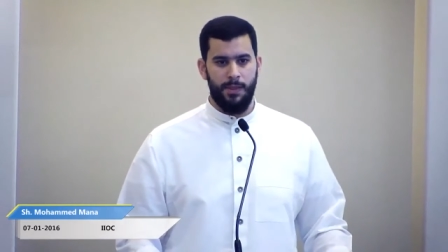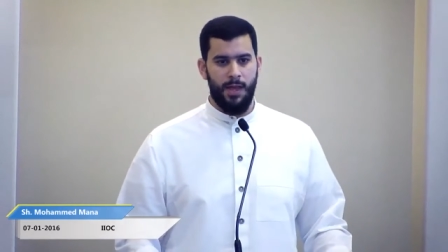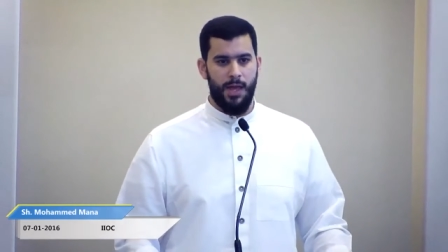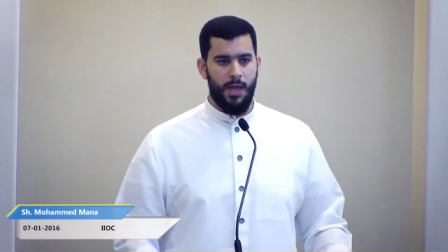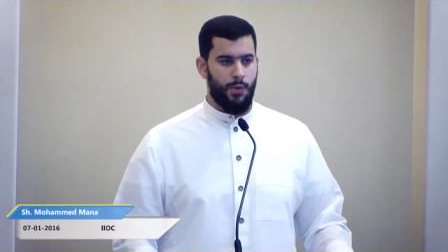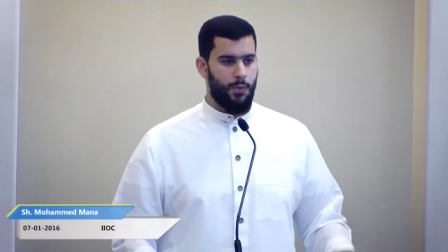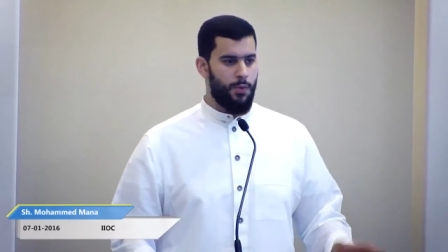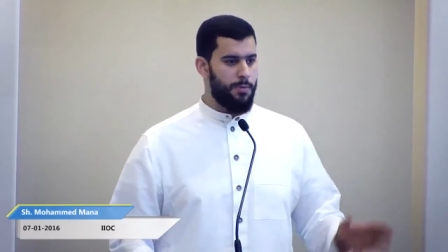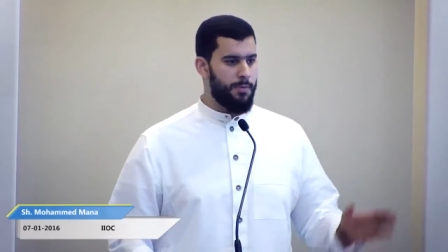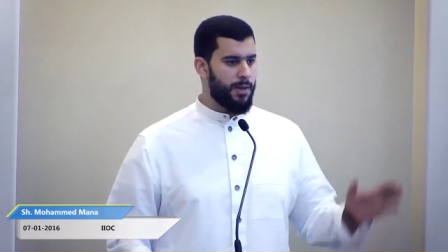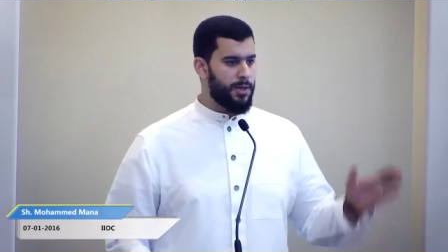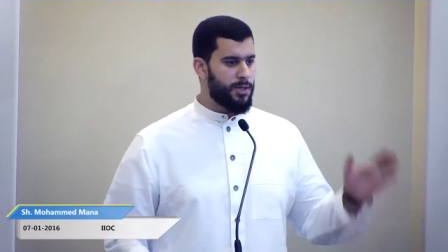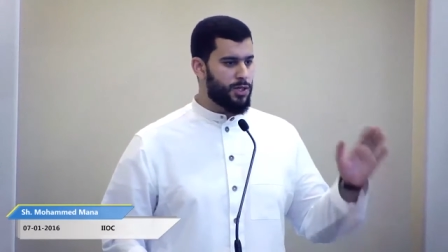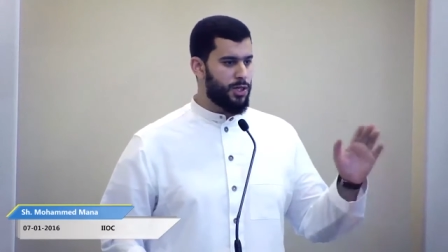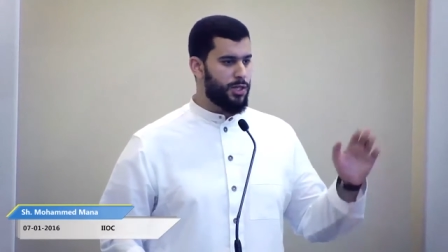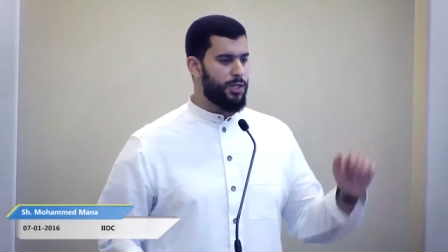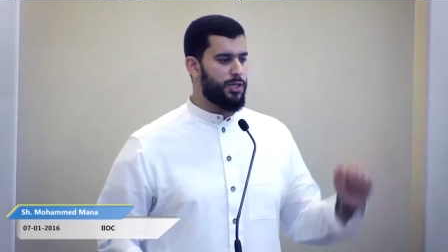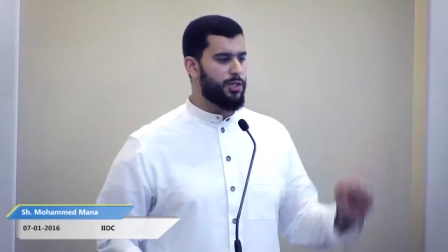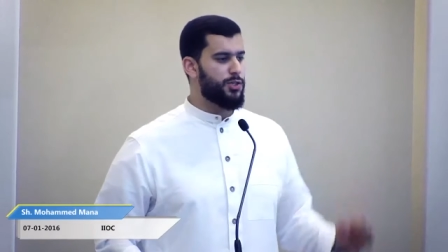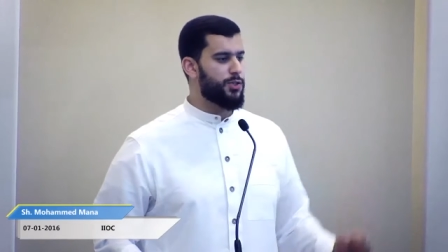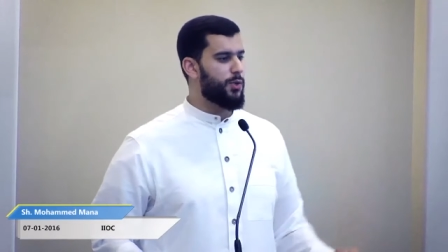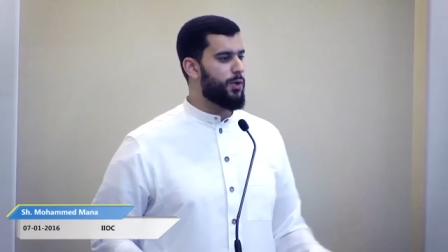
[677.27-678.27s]
And we
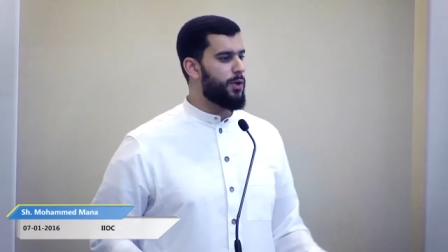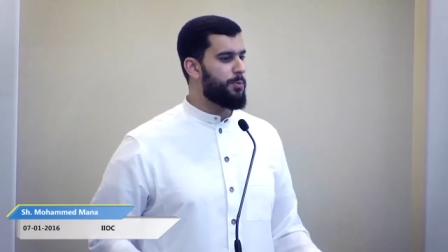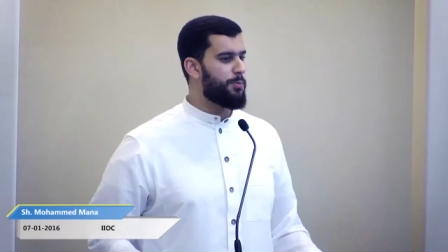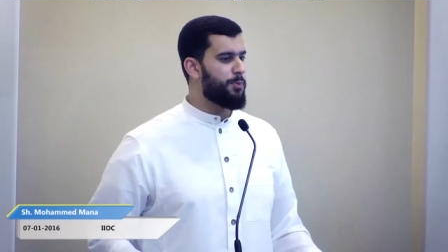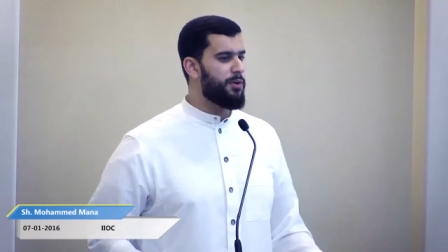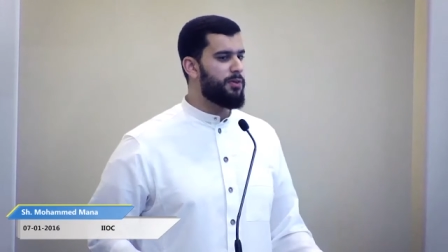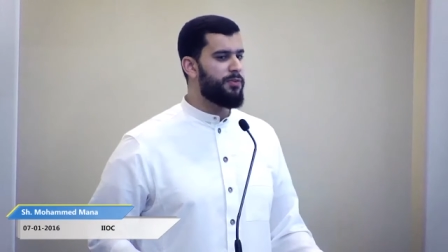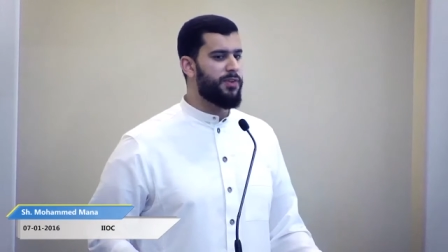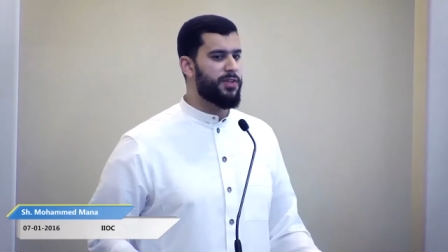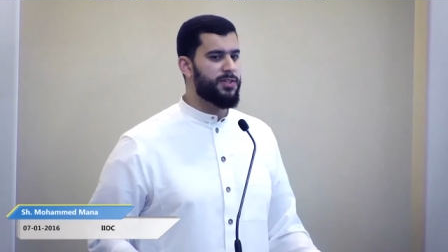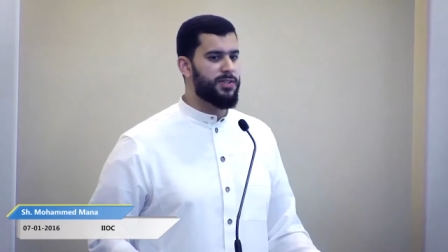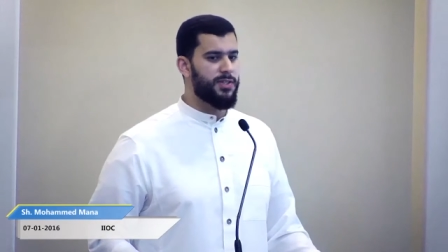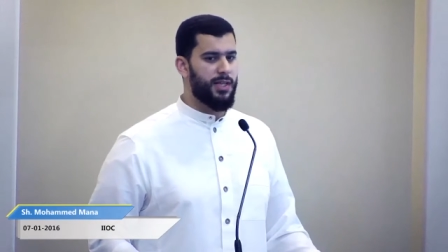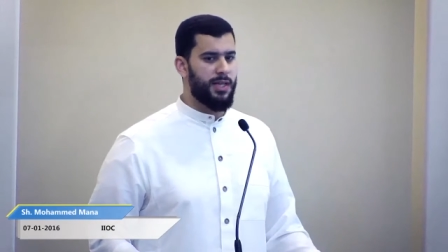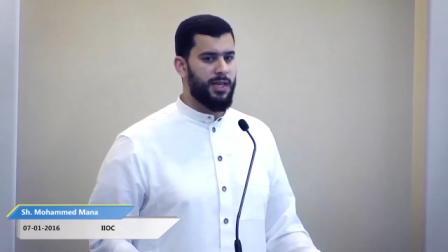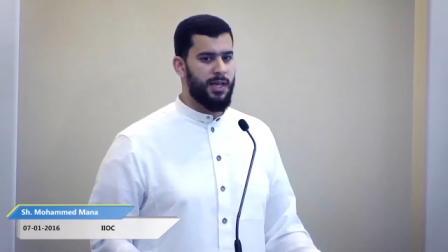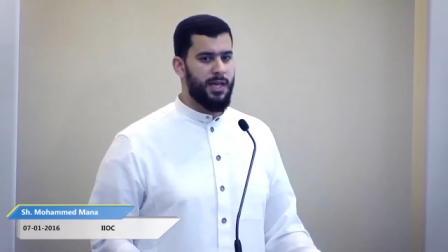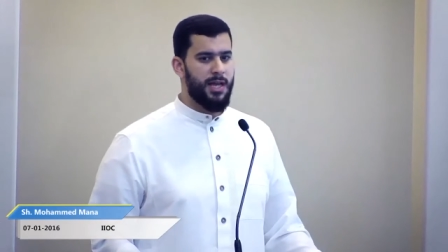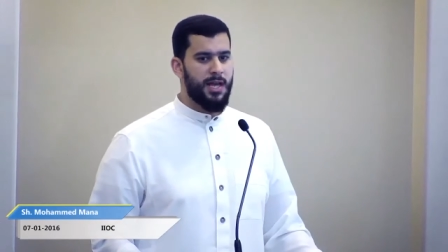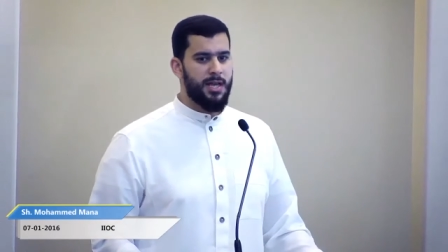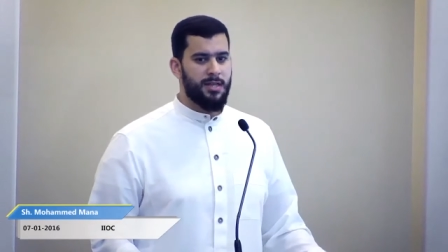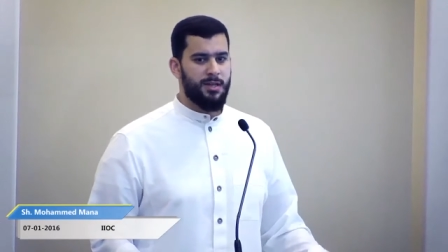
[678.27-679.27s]
mentioned this story previously,
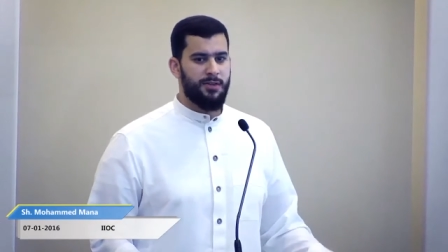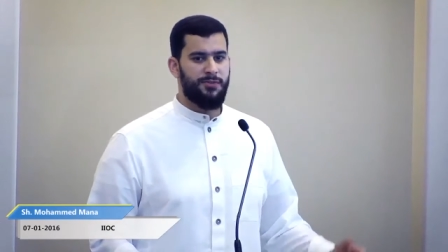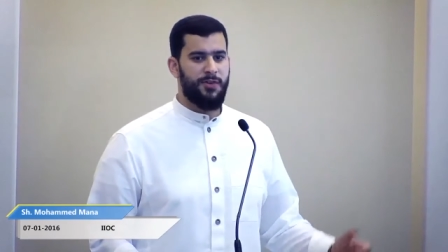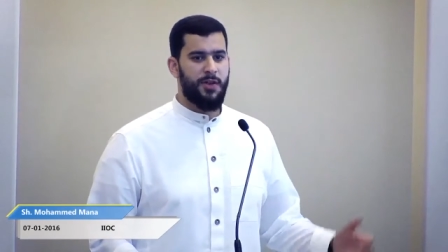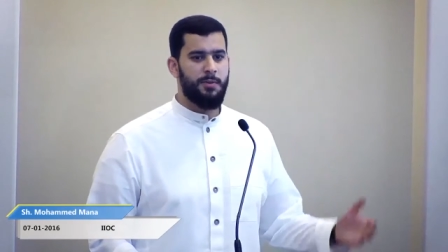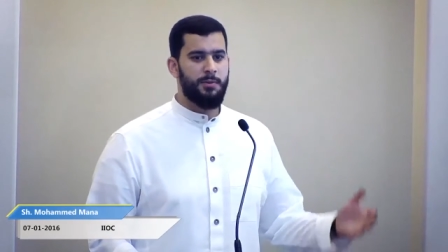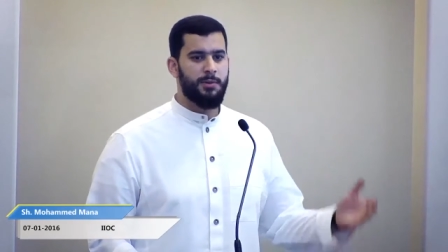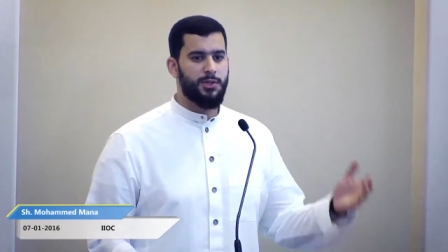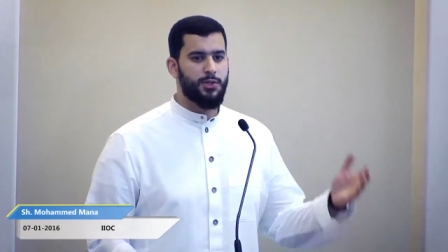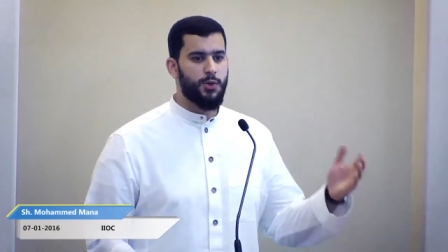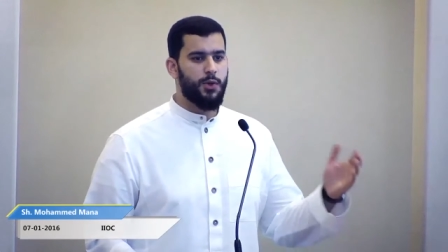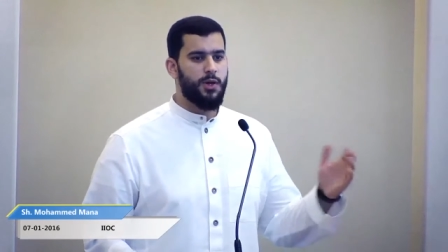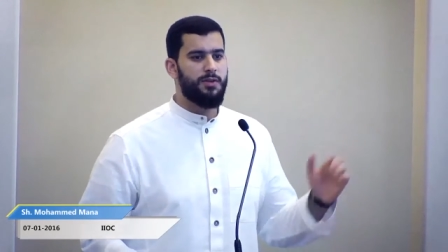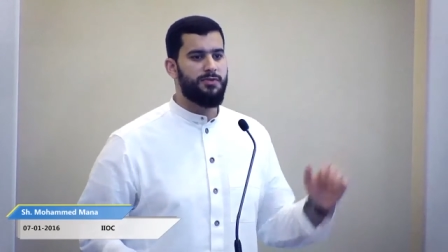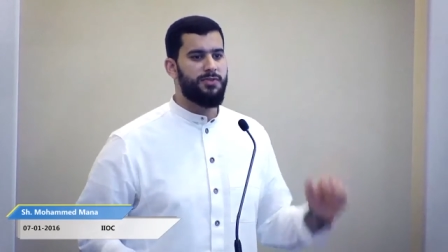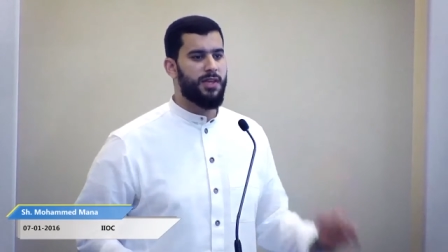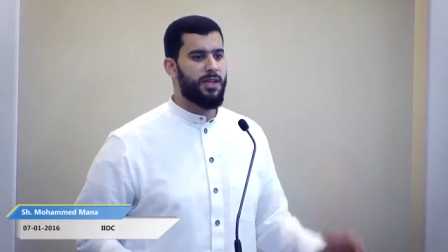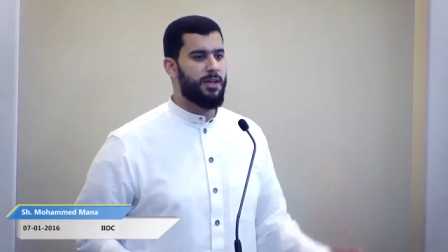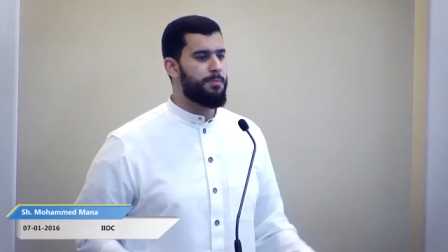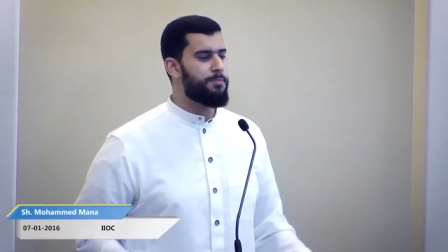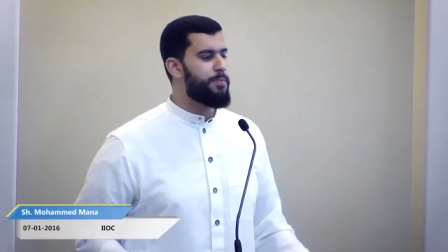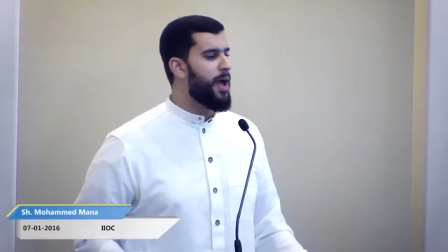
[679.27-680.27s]
the famous story of
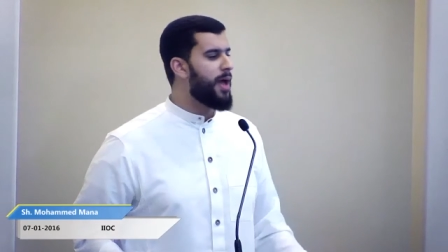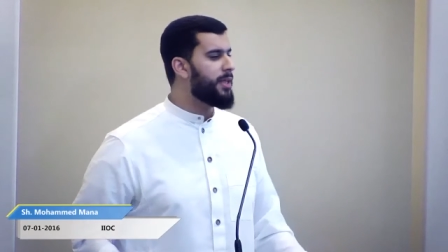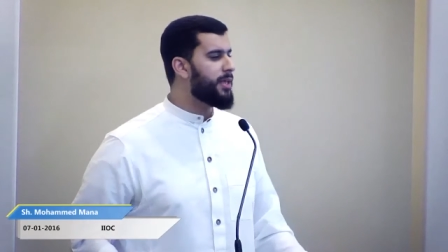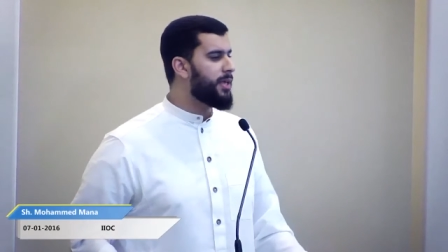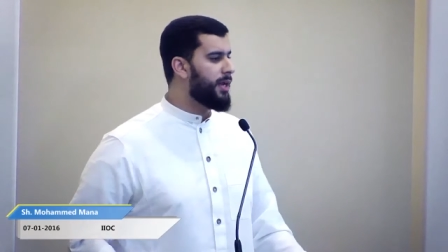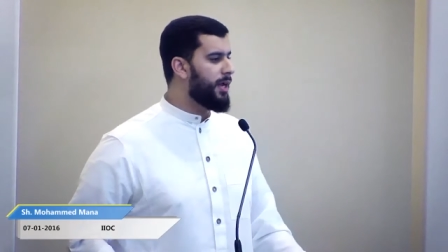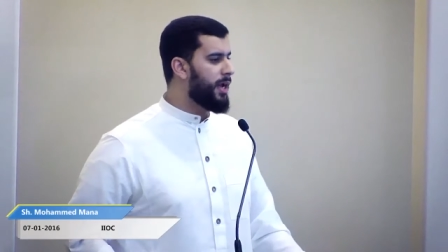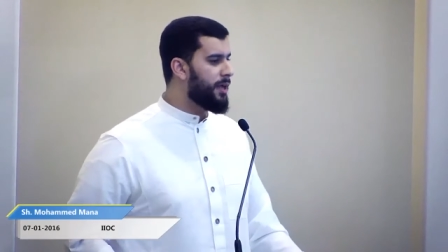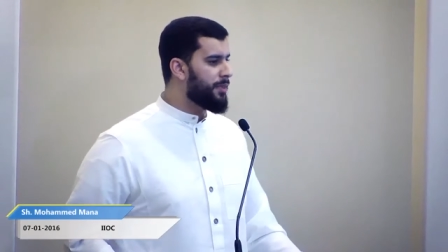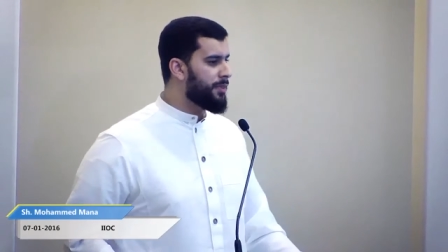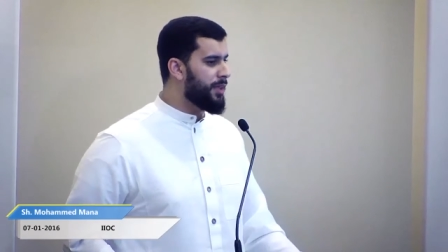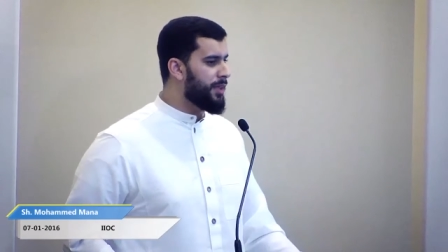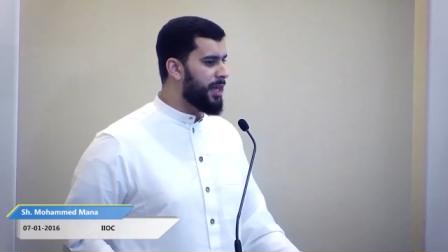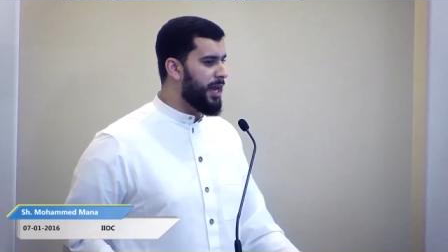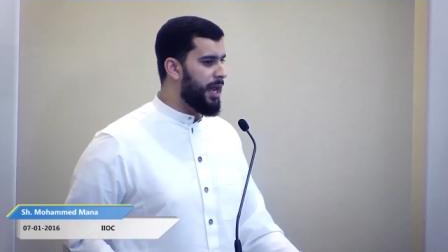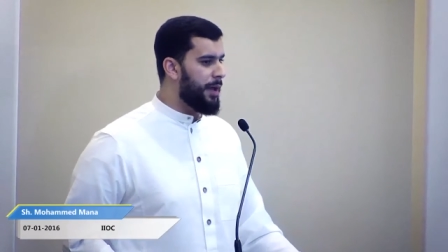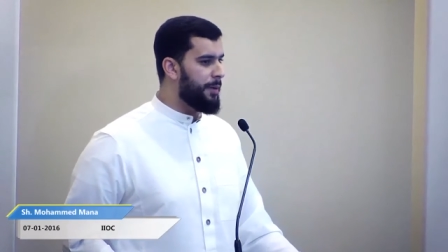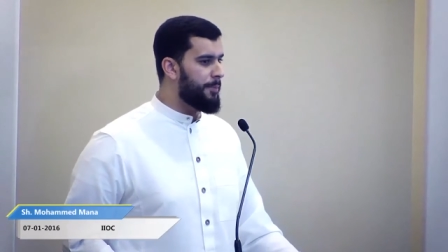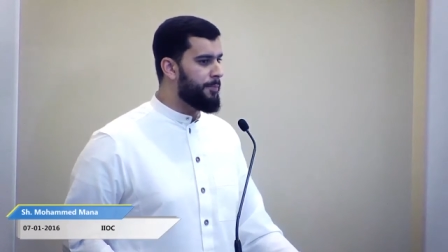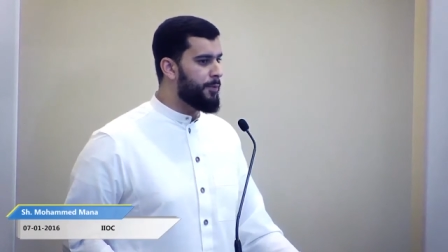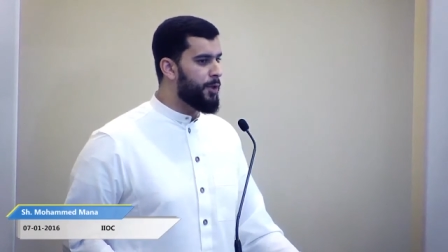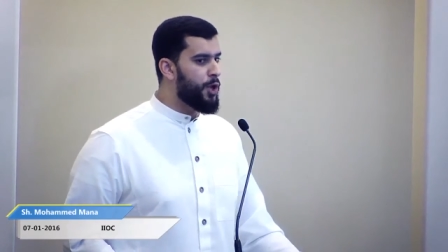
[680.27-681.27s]
the companion
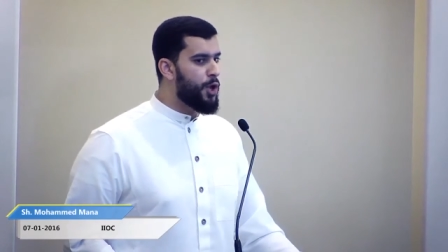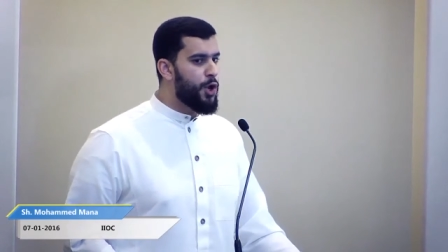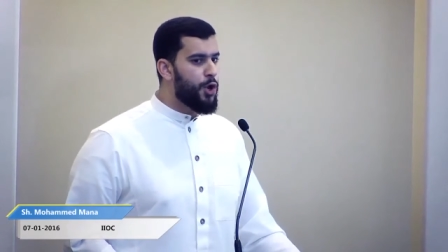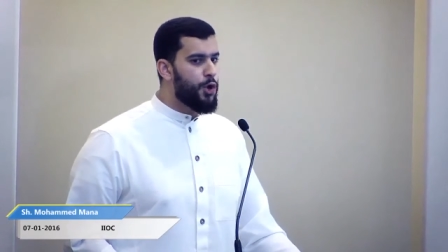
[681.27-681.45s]
Hanzala,